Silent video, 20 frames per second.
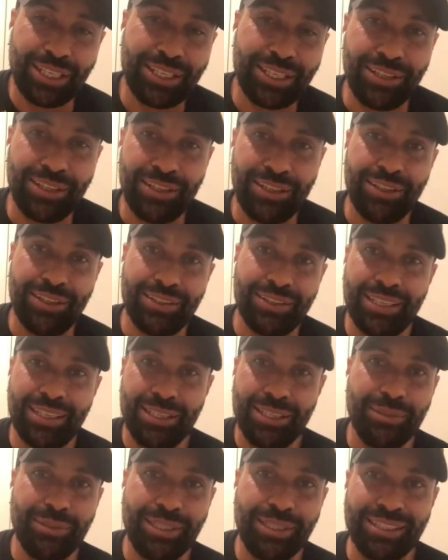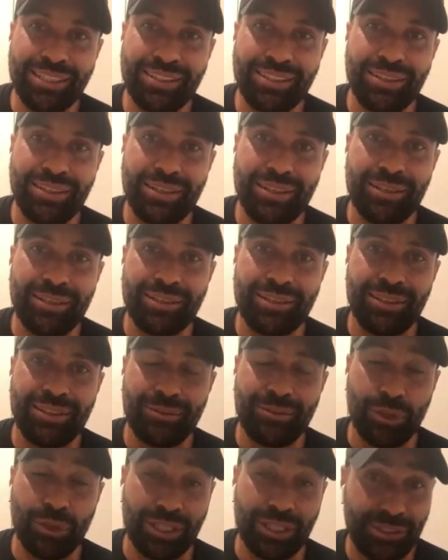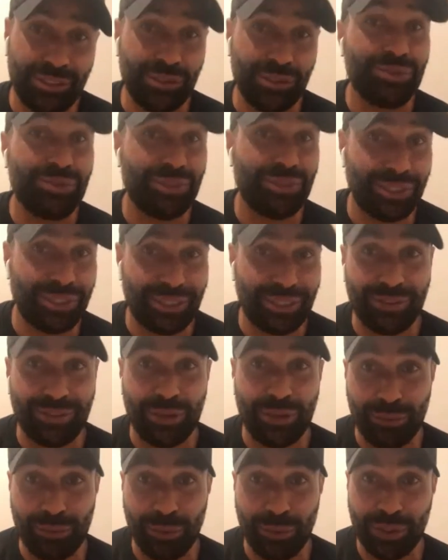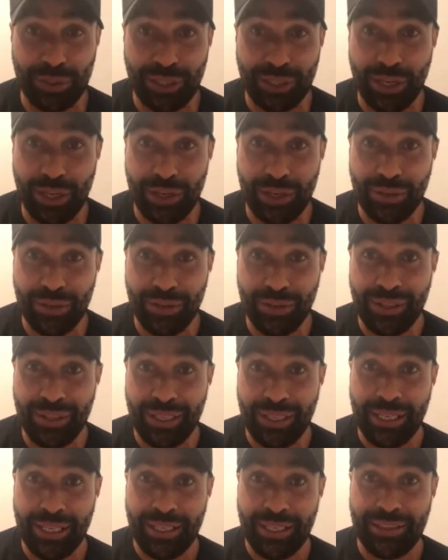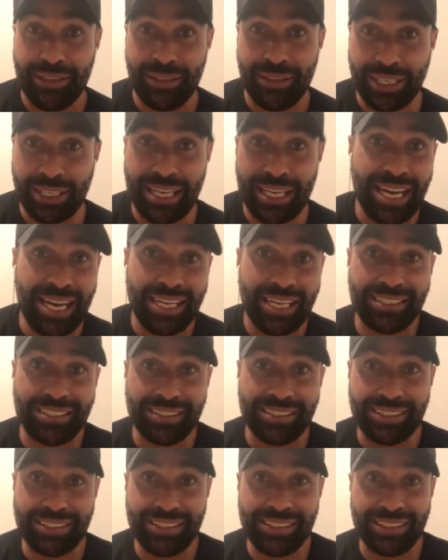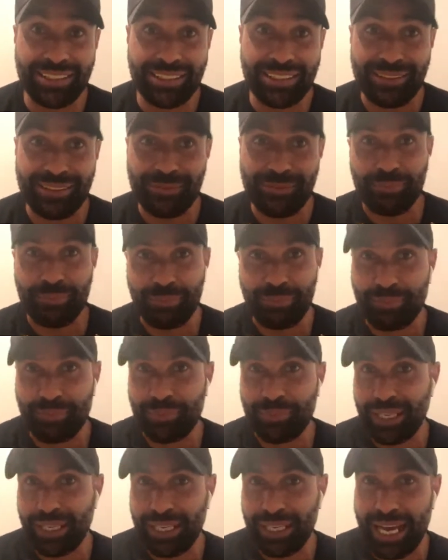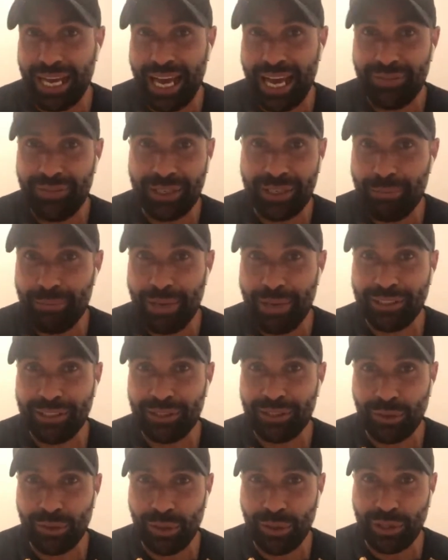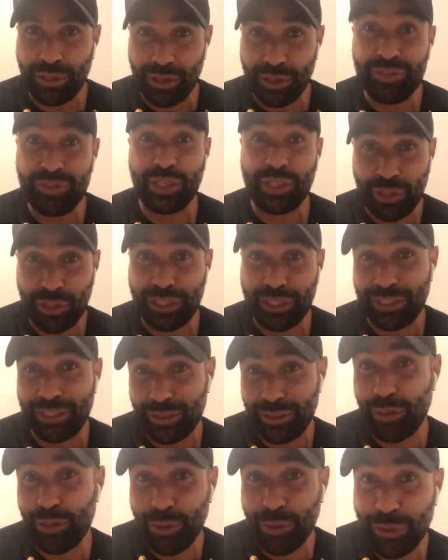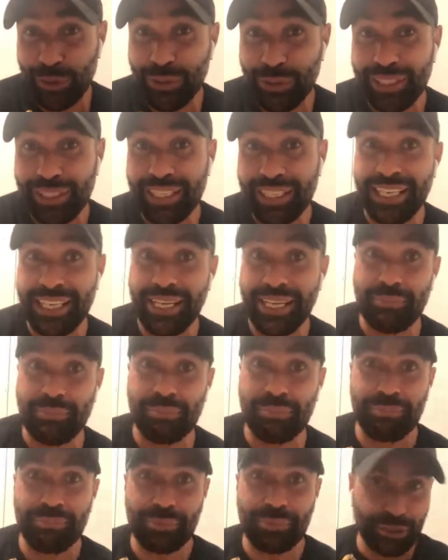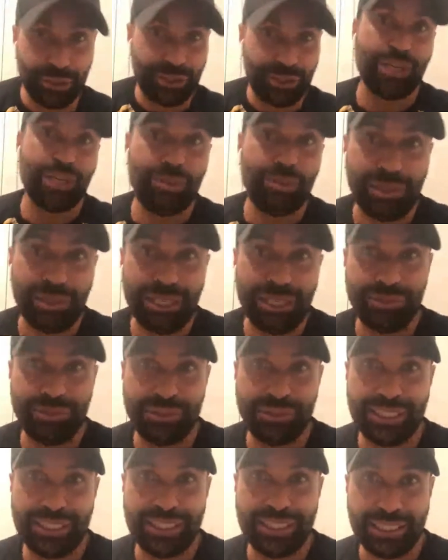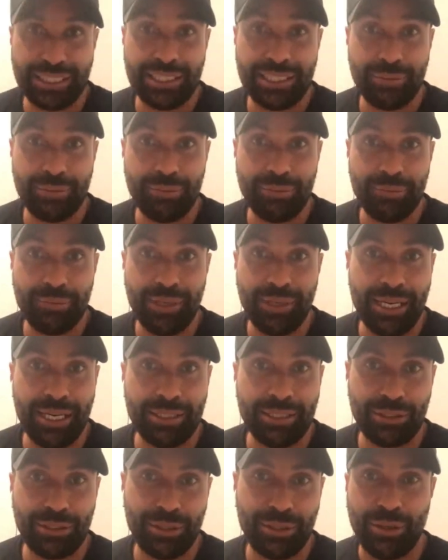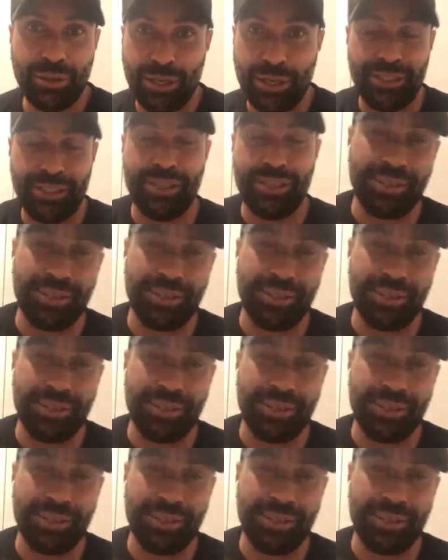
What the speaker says: like, you're telling me that when I still feel like I've got more to go, that I can't have an ambassador role that I felt like that I've earned because I go play for another club. So